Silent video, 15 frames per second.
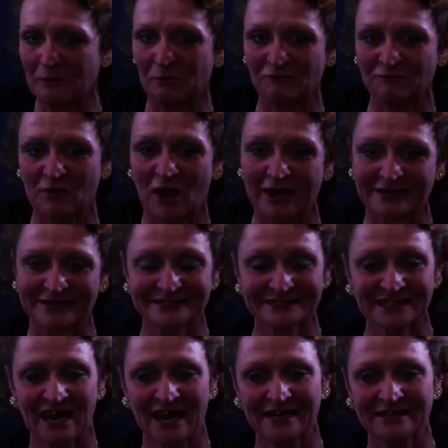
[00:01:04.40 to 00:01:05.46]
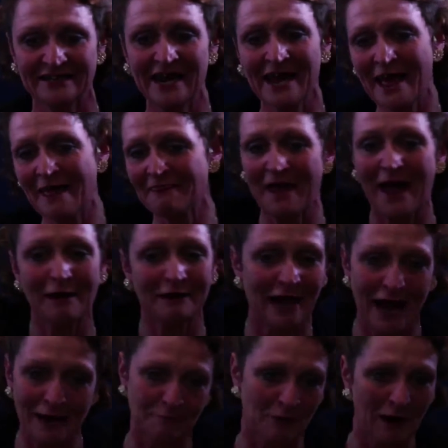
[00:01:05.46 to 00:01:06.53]
people flying a sign, that
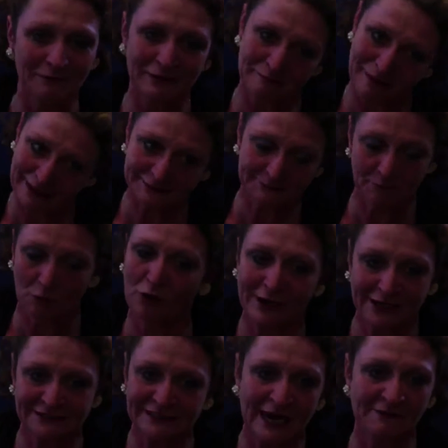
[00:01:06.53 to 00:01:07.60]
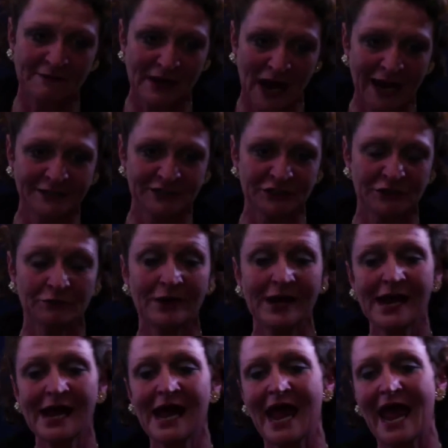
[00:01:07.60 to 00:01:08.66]
guy probably makes more in a day than I do.
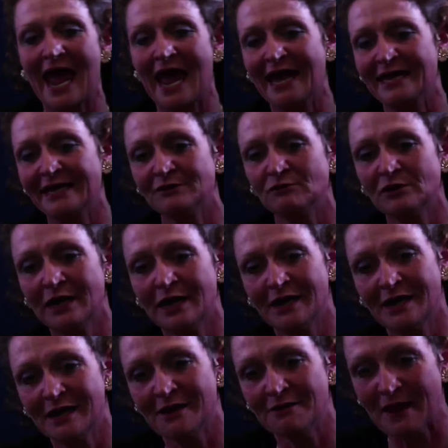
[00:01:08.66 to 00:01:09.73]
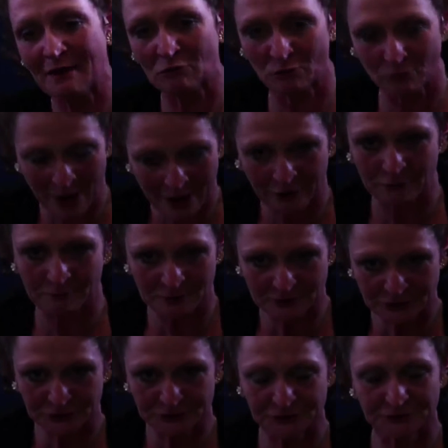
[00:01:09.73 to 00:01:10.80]
And they were record
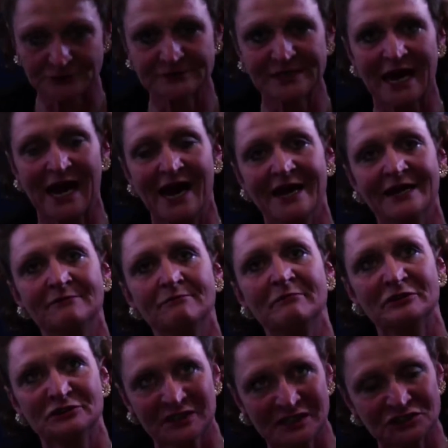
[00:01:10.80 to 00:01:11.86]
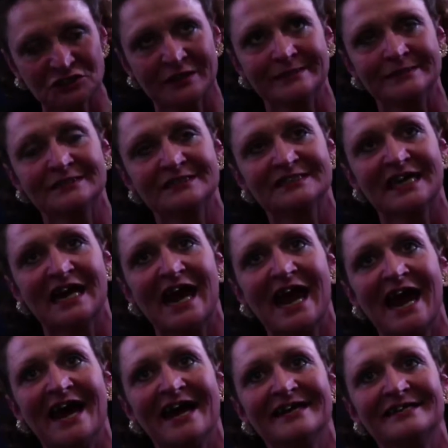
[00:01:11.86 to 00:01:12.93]
producers and musicians
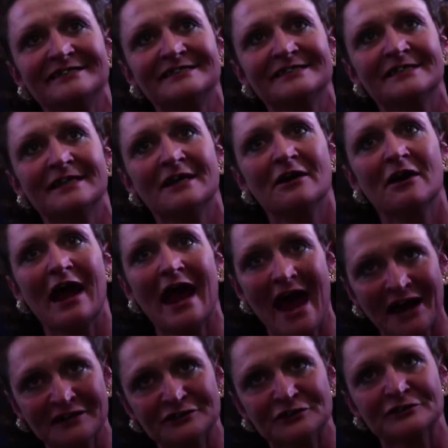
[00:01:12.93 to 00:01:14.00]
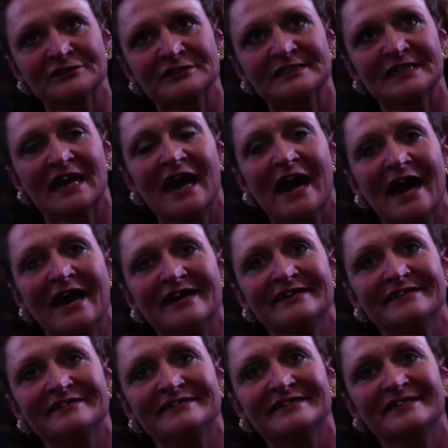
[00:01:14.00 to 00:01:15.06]
and actors
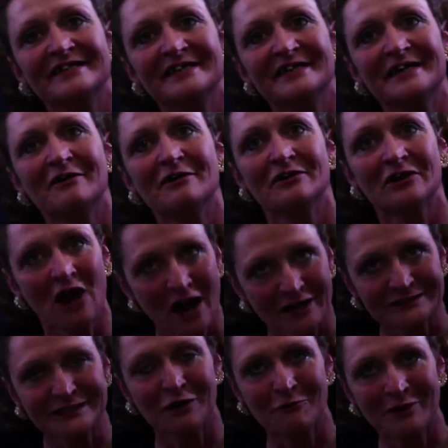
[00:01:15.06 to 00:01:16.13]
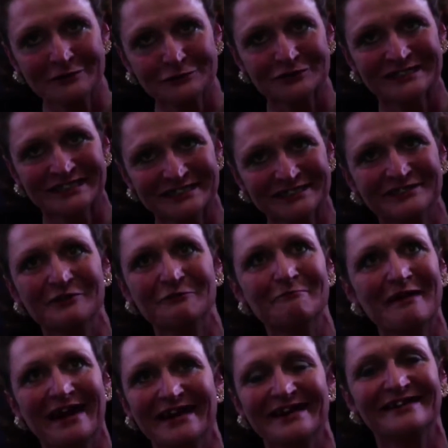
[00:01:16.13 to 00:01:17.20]
and cocktail waitresses who
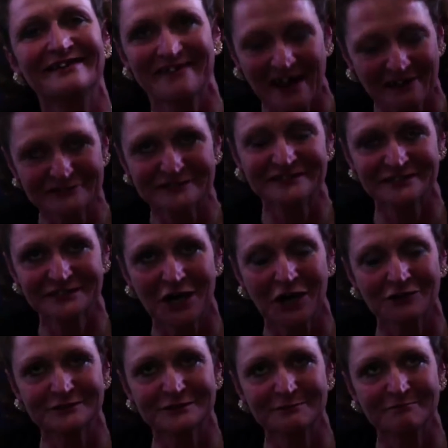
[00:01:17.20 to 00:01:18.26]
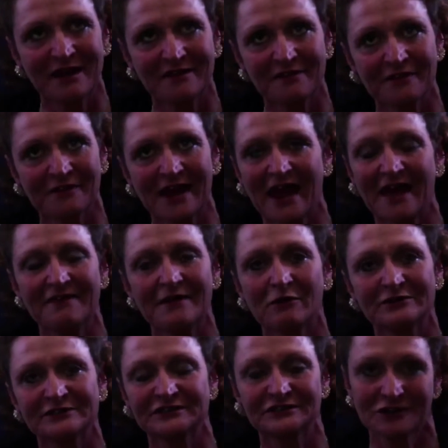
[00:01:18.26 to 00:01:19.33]
made thousands of dollars a month, and
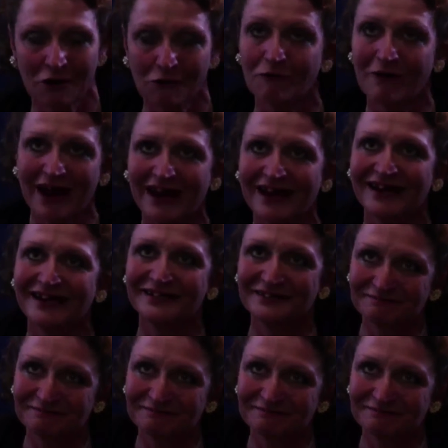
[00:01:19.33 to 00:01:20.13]
there is no way.